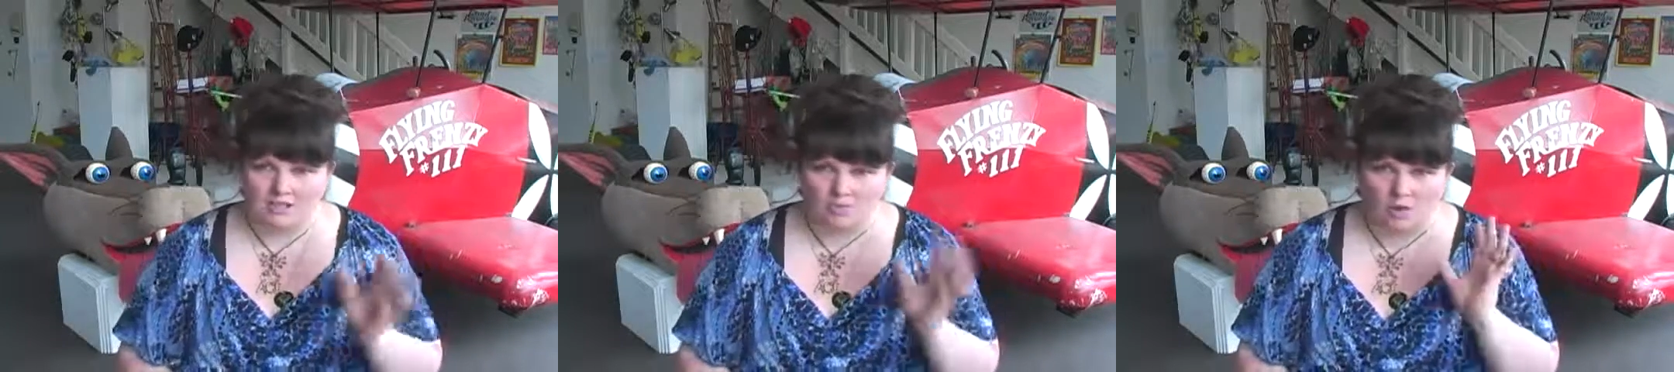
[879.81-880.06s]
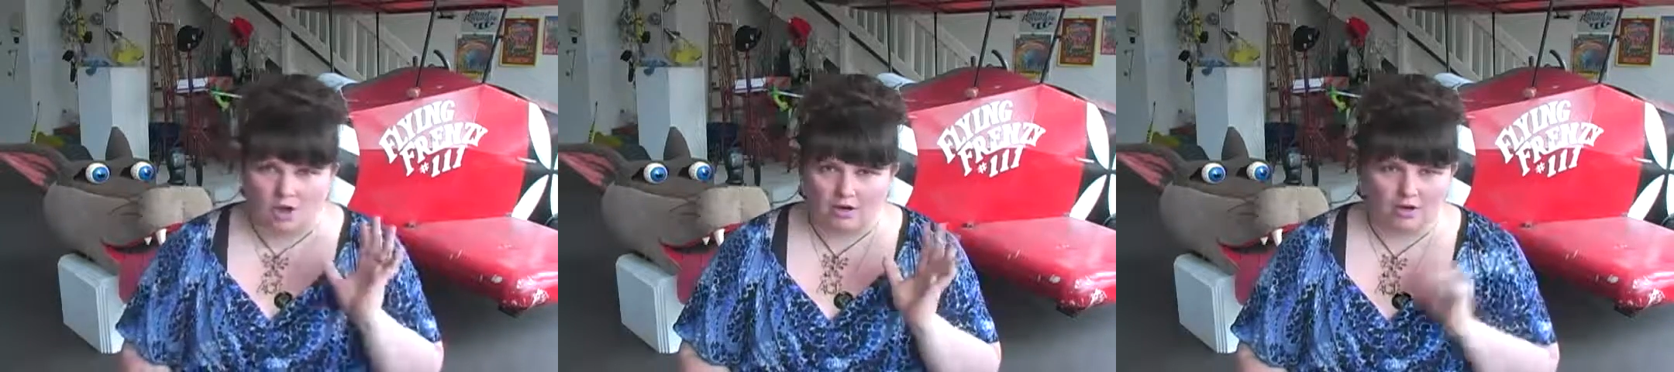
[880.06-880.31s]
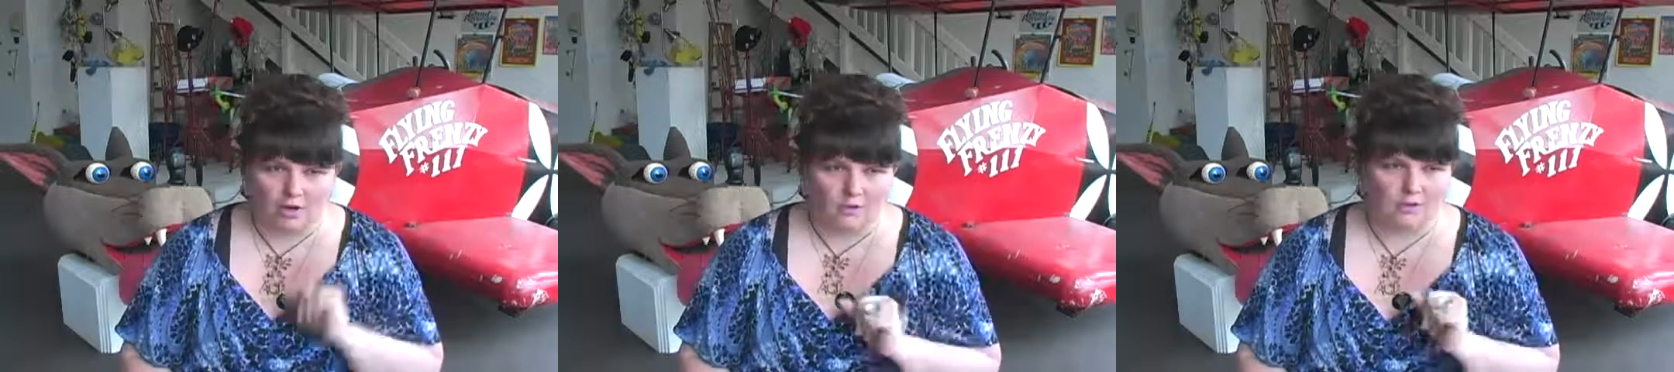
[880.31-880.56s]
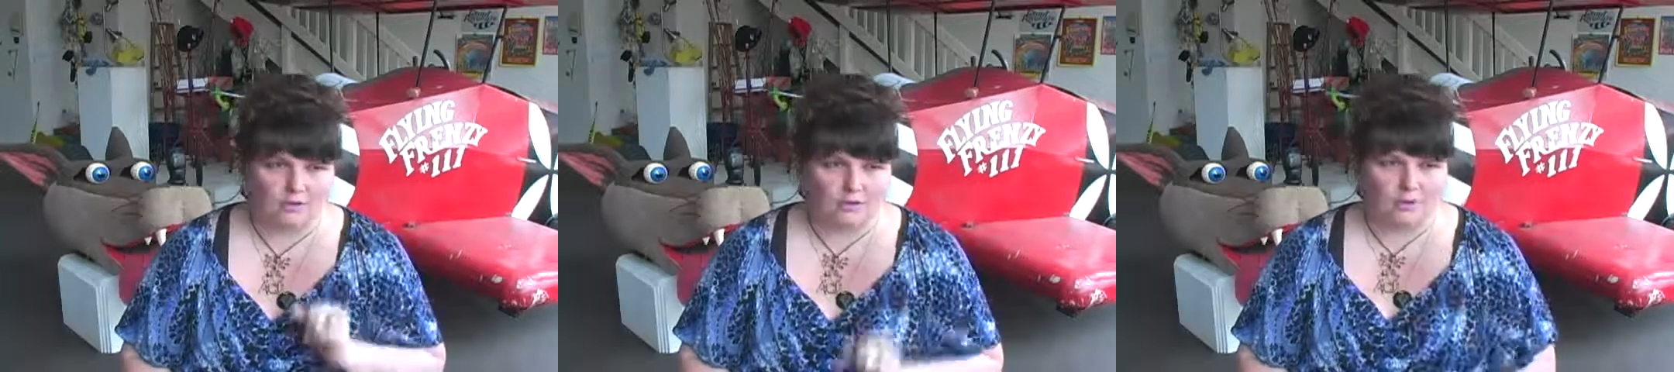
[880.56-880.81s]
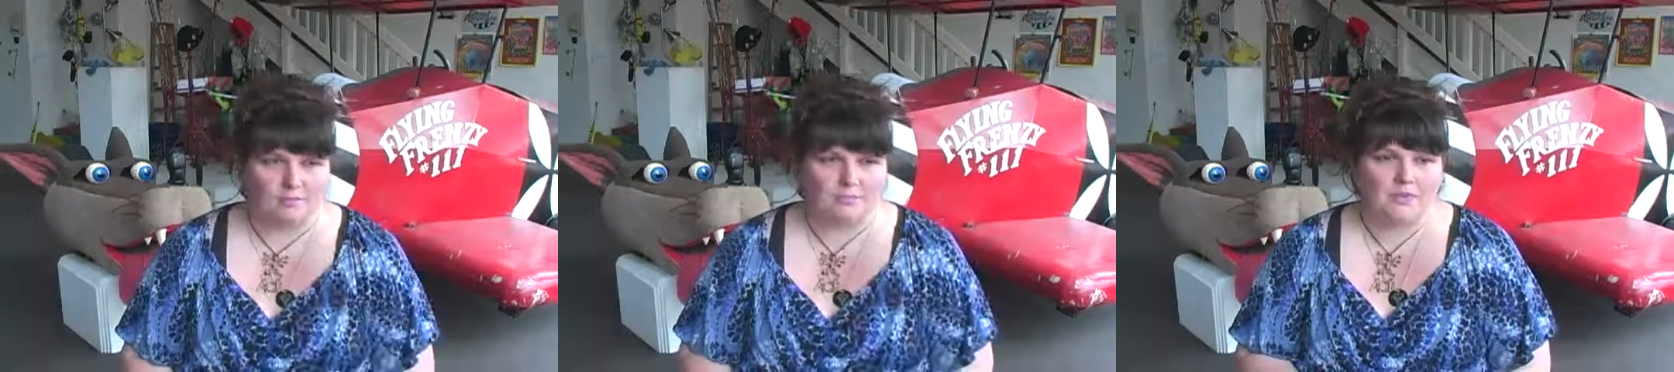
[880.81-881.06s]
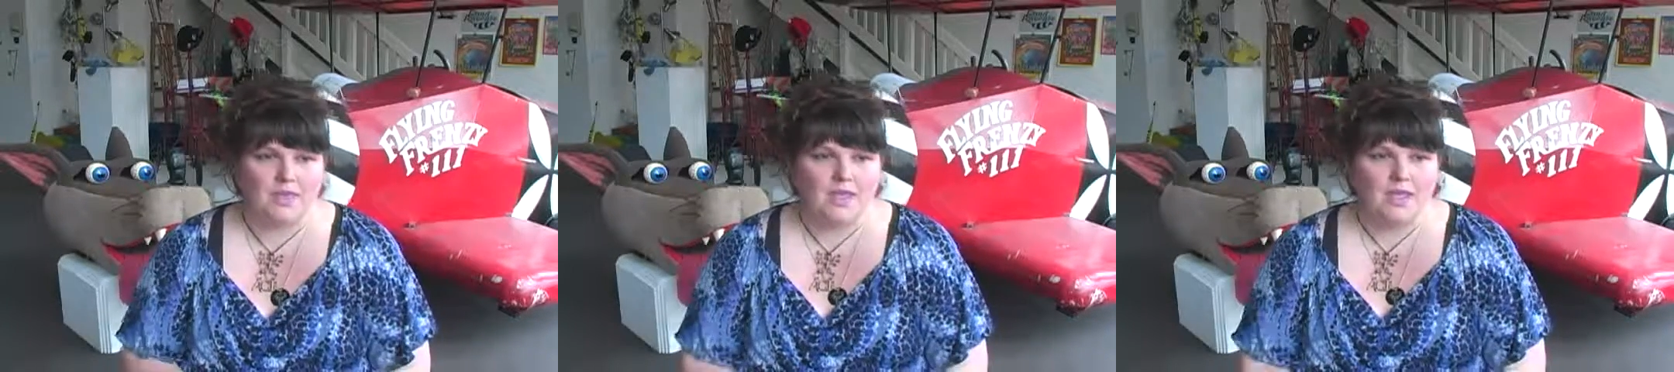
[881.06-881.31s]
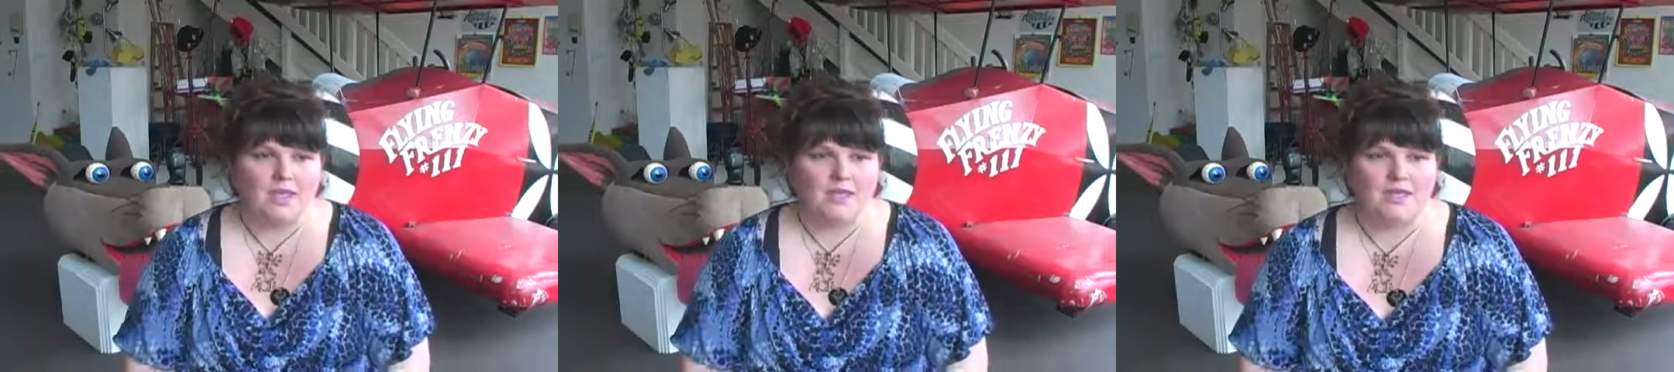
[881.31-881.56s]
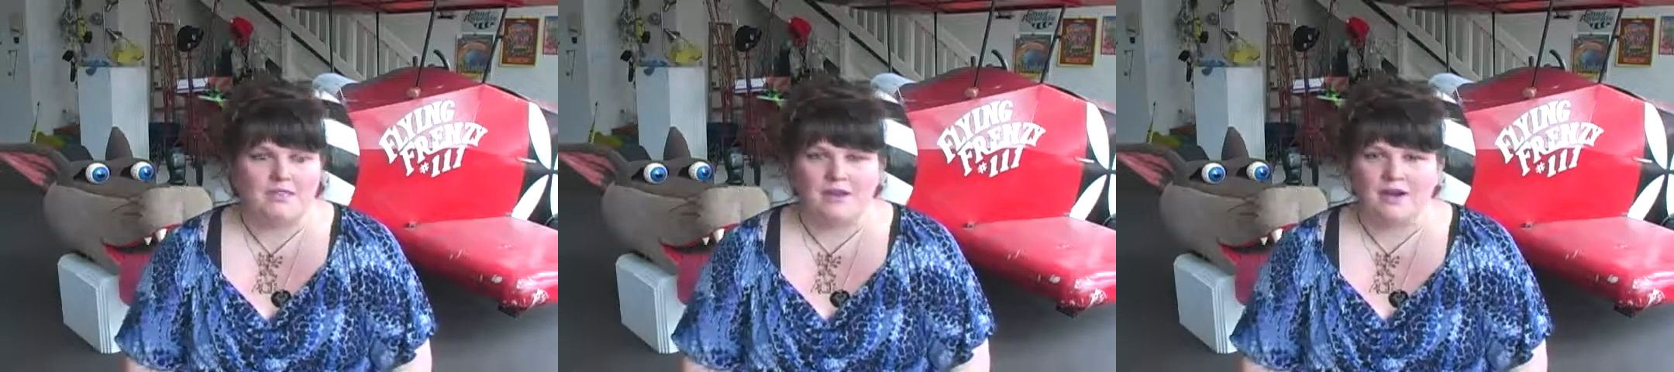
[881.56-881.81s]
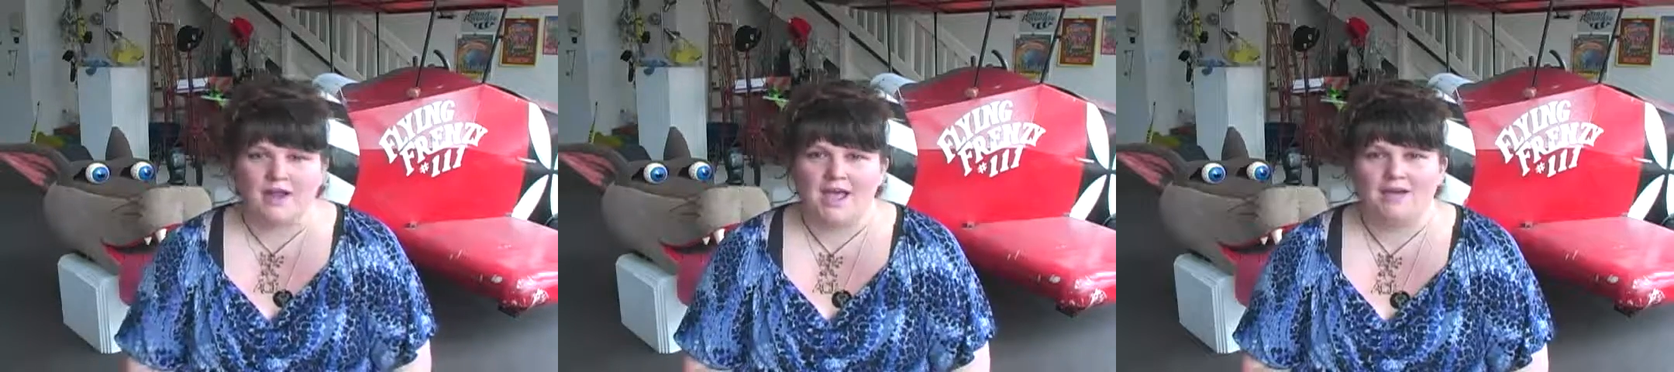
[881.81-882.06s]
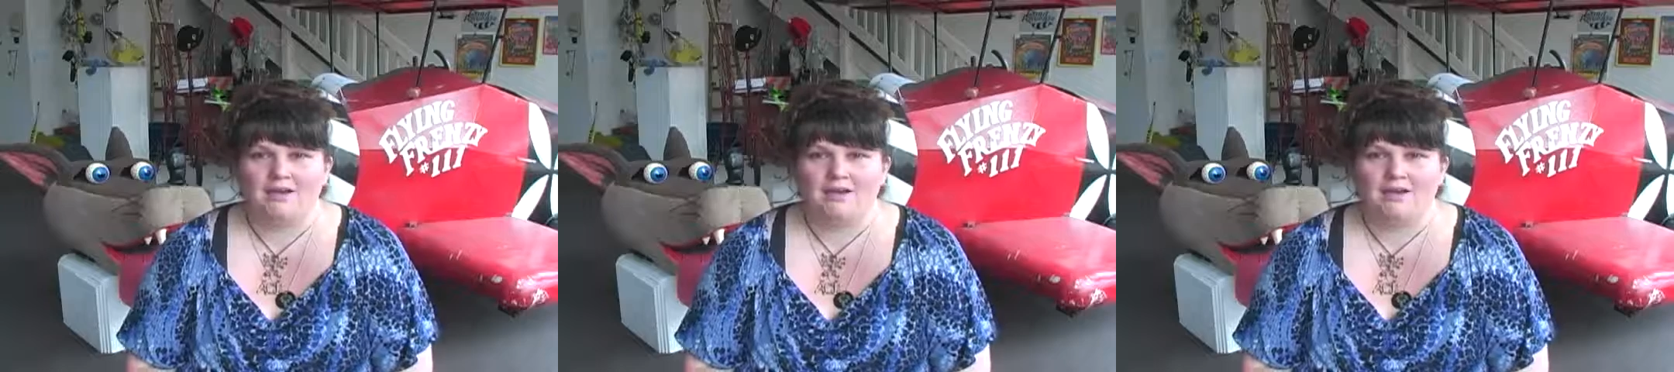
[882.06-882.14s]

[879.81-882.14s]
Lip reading: of water going through them. Then they're going to head